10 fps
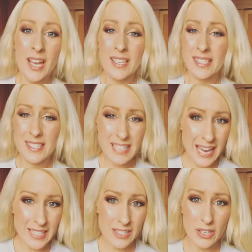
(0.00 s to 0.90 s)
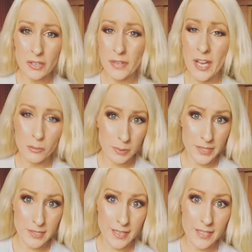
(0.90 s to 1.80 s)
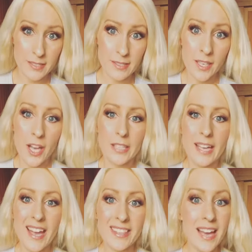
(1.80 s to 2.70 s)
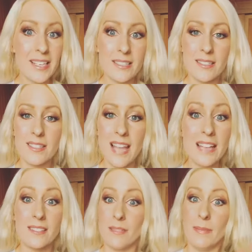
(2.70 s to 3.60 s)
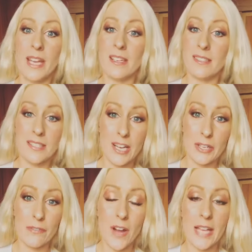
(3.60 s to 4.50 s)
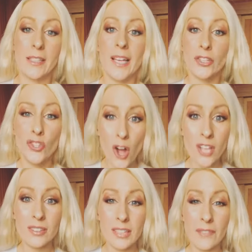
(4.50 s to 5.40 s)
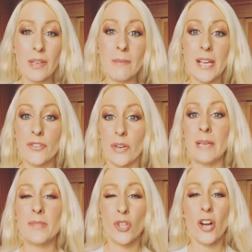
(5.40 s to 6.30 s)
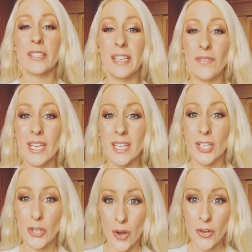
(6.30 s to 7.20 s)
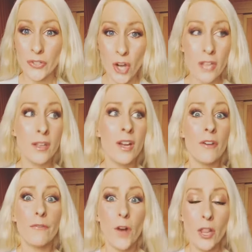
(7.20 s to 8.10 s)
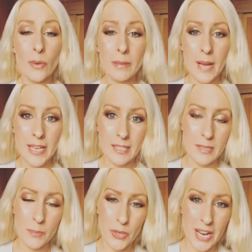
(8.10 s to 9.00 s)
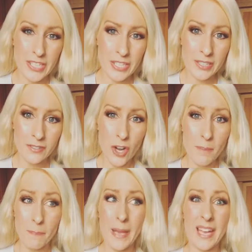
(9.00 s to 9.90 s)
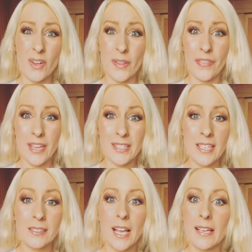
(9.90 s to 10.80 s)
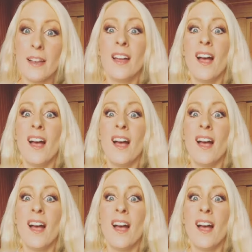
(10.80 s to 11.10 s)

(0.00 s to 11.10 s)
state of helplessness. Okay, that is that to me is terrifying. Like not living my dreams, not giving it a go, not following my inspiration, not being authentic, like